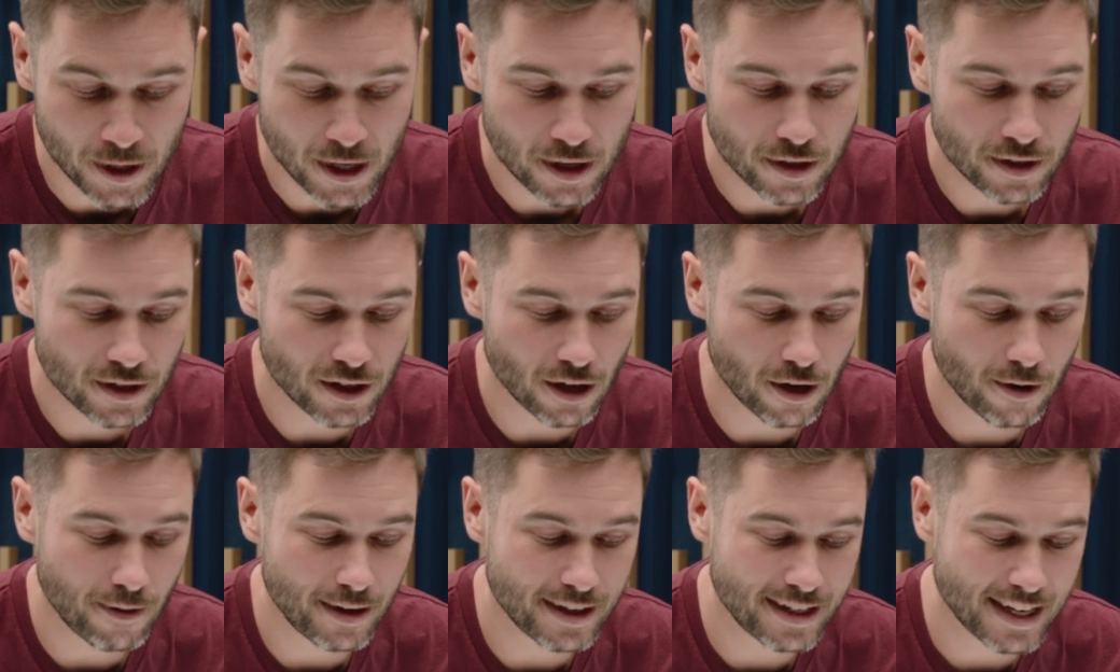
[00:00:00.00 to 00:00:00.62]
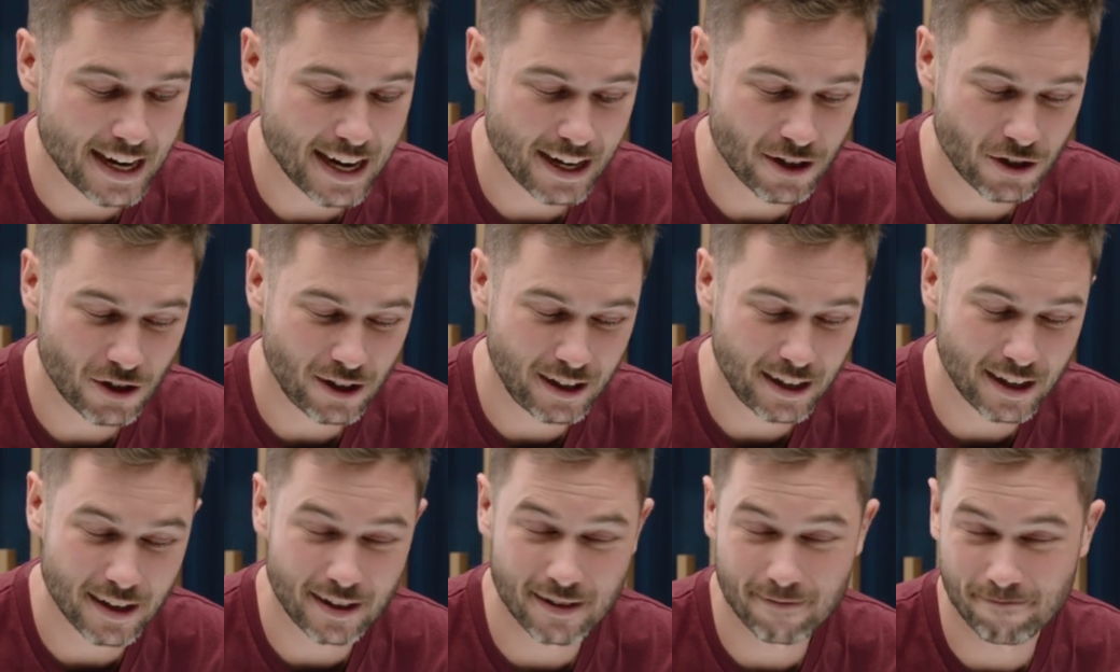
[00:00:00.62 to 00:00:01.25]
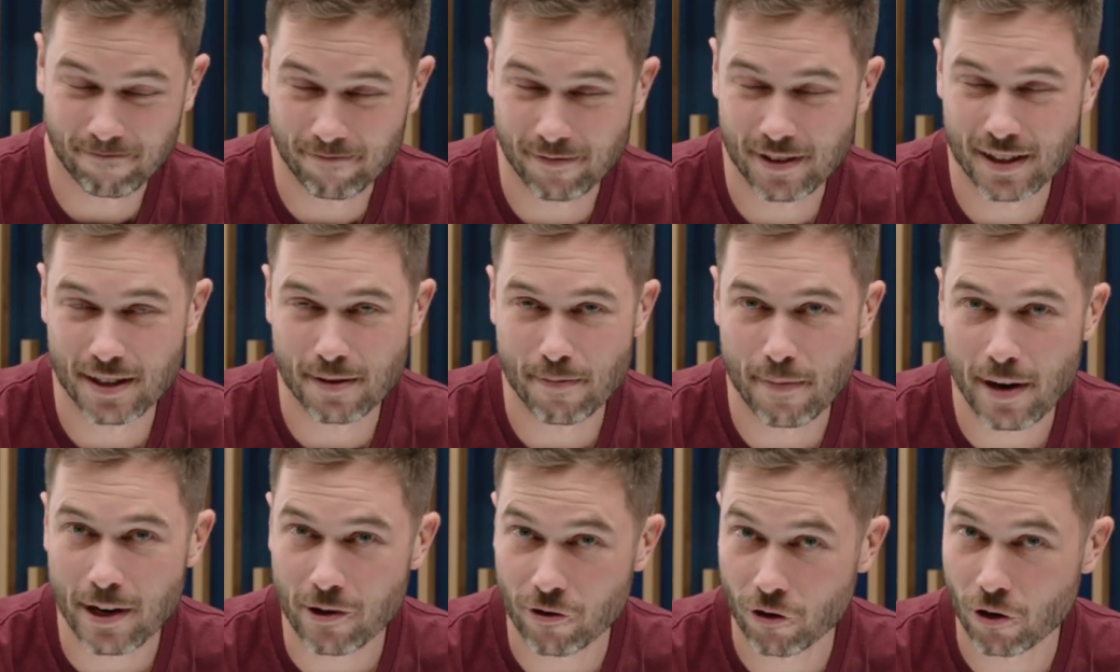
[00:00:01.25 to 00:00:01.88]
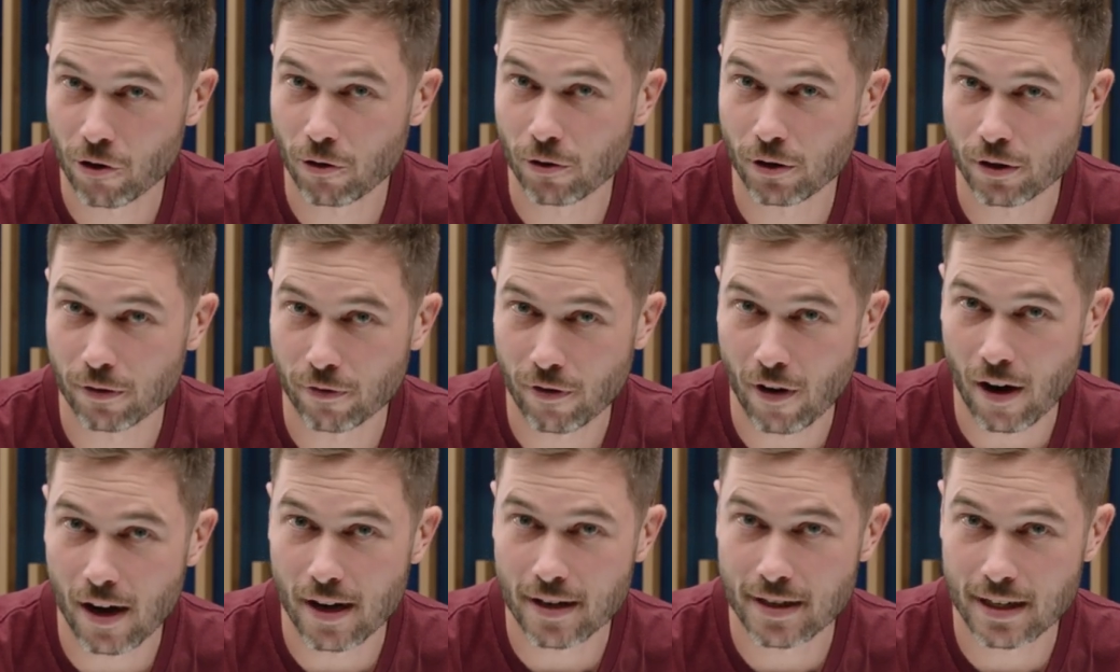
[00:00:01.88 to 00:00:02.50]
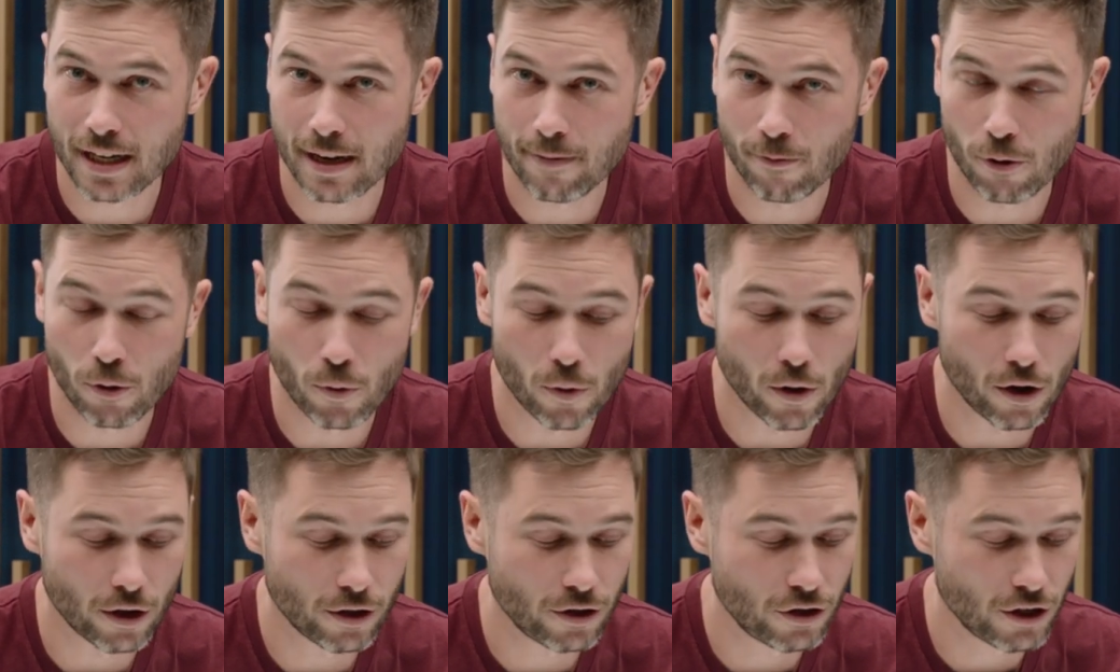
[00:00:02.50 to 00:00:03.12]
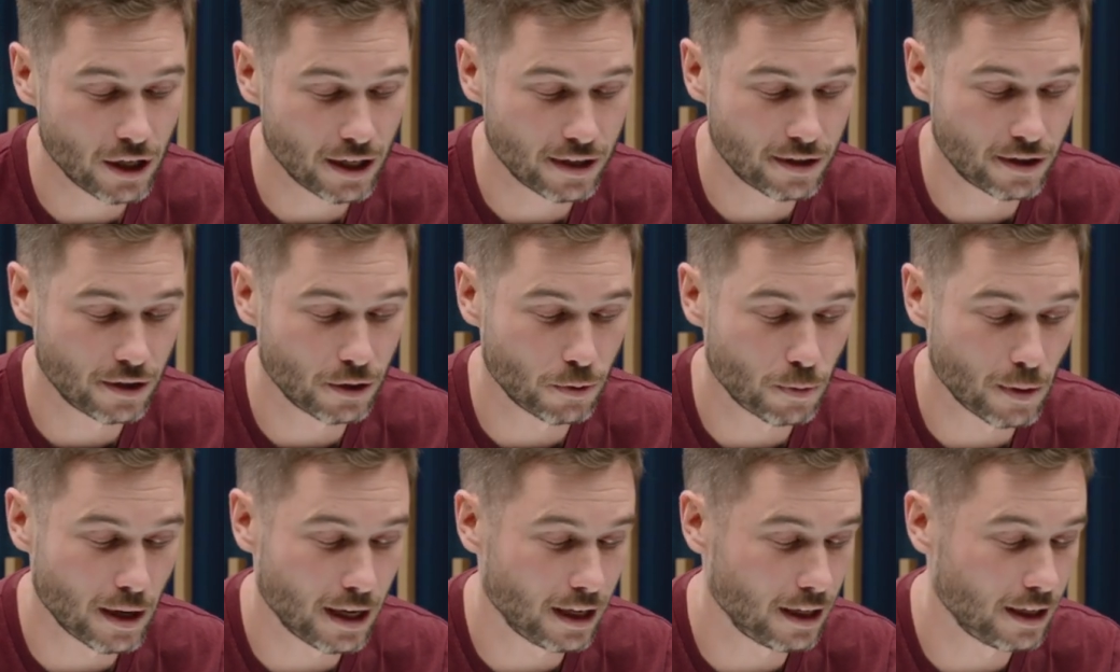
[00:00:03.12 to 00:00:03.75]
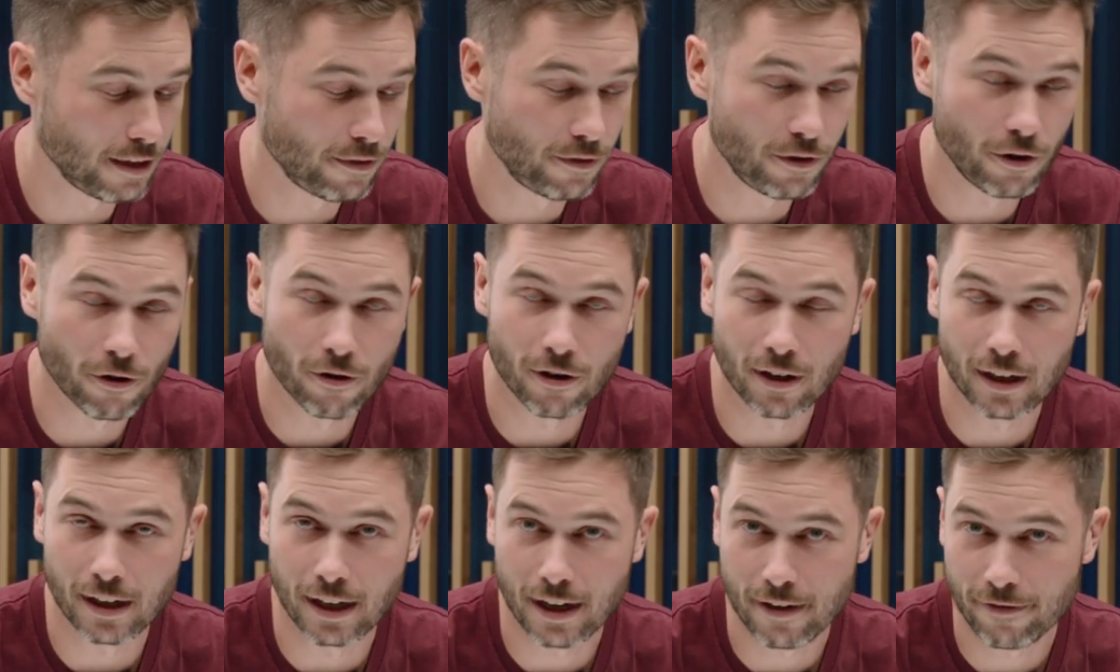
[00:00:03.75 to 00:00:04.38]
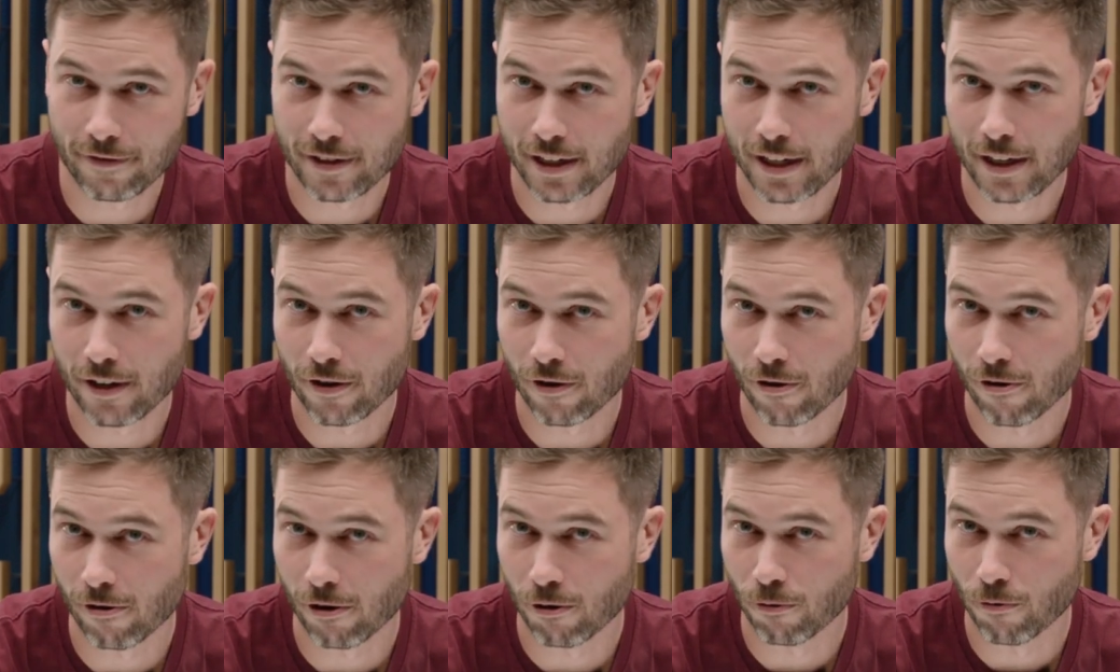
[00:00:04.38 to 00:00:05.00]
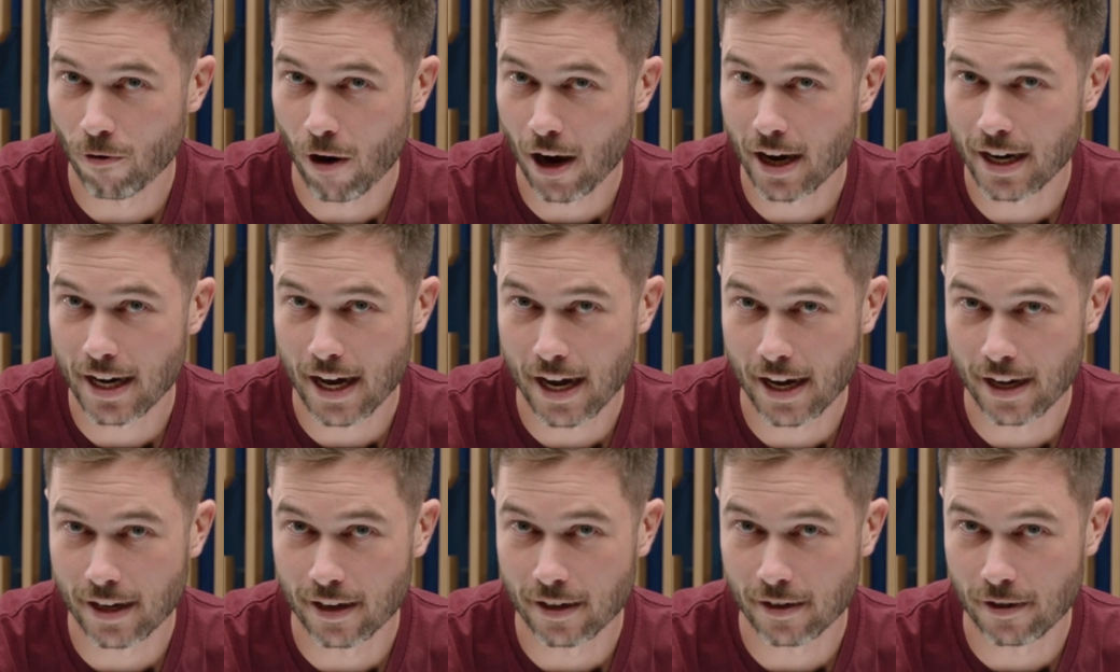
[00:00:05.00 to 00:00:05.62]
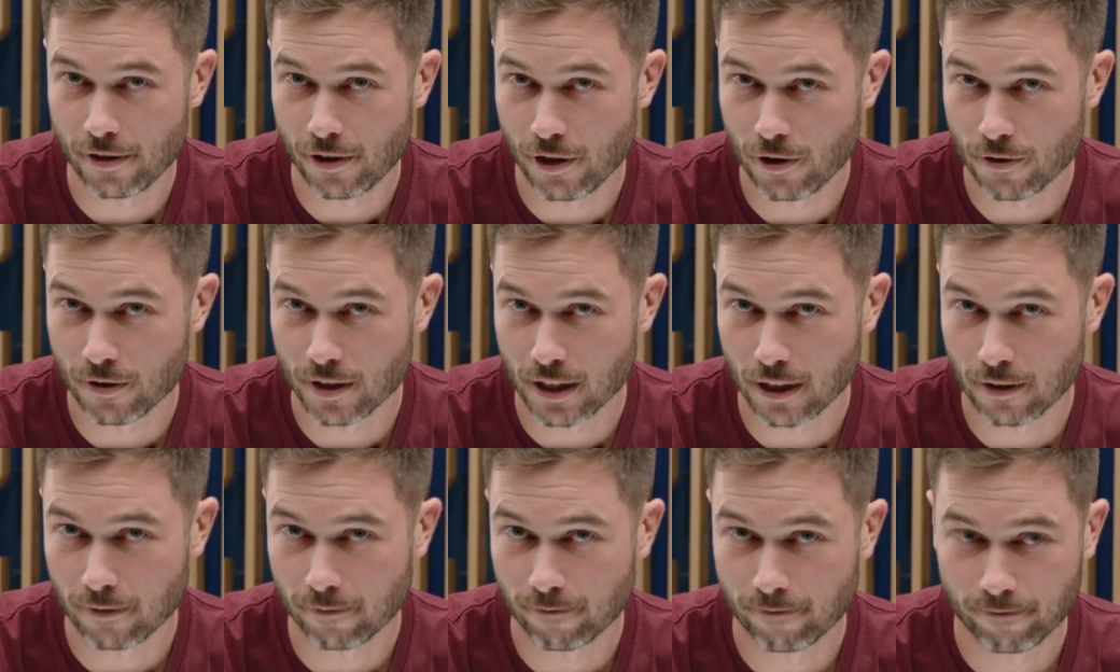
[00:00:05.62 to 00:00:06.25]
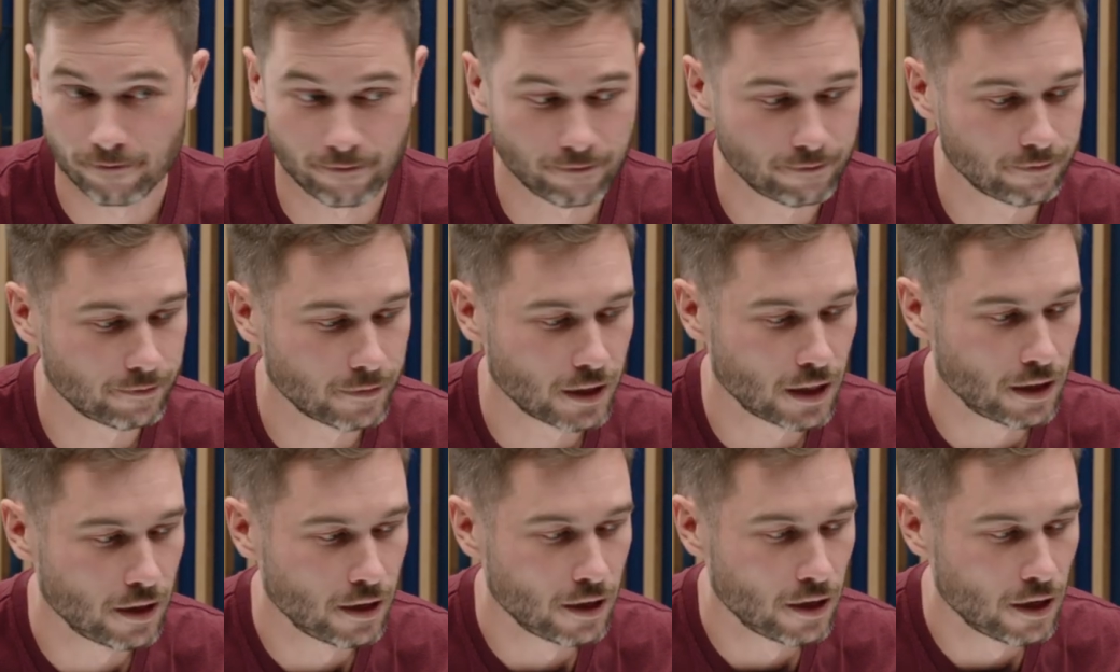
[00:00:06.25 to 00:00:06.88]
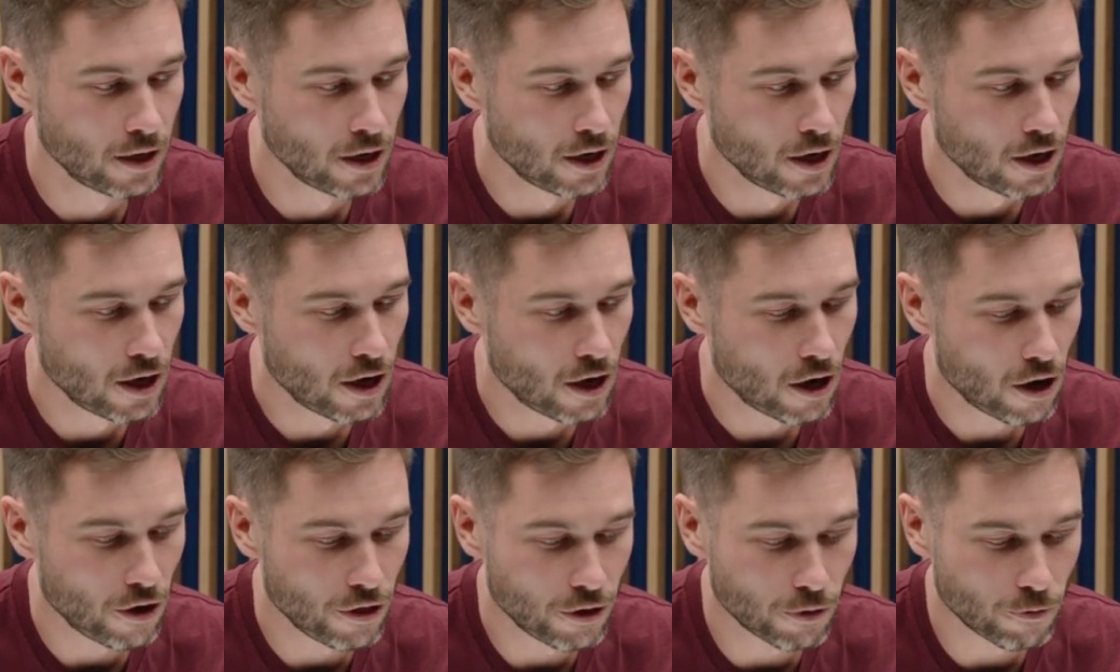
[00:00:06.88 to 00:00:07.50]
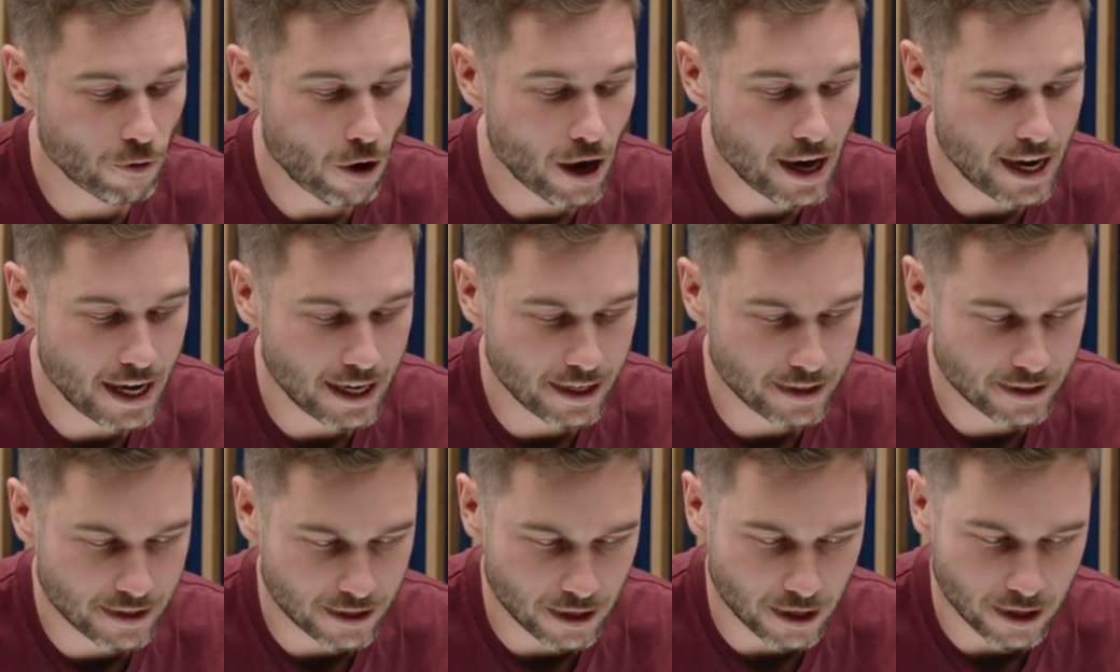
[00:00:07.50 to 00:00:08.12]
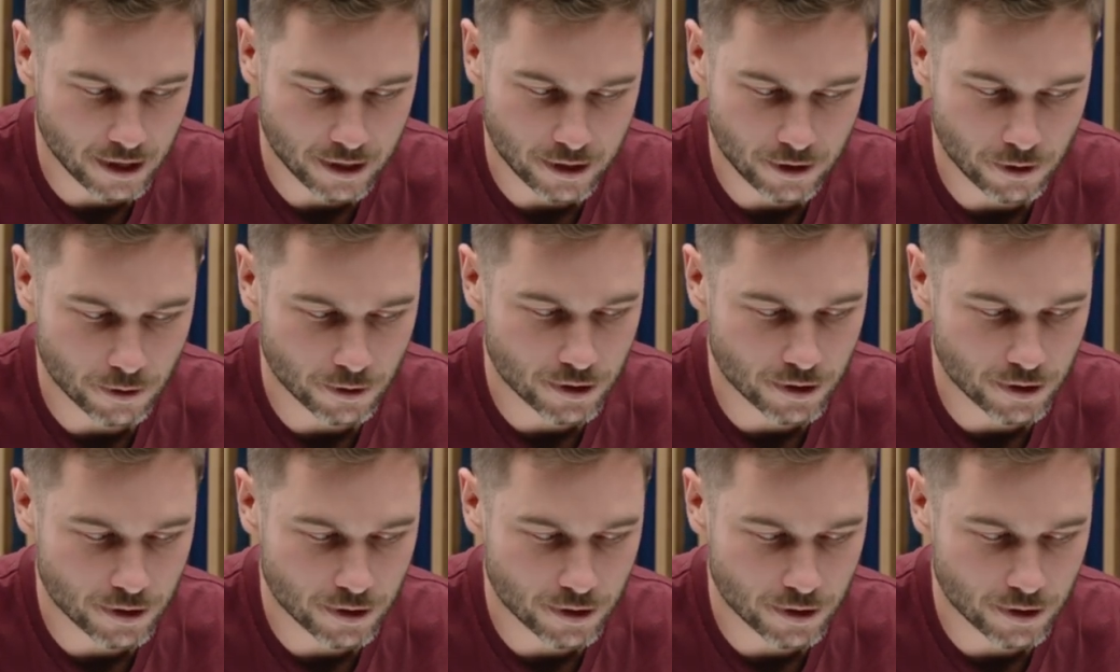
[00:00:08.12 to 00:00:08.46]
so it's actually a symmetrical device and will work just as well if you're a lefty or a right-handed user. On the right-hand side, you'll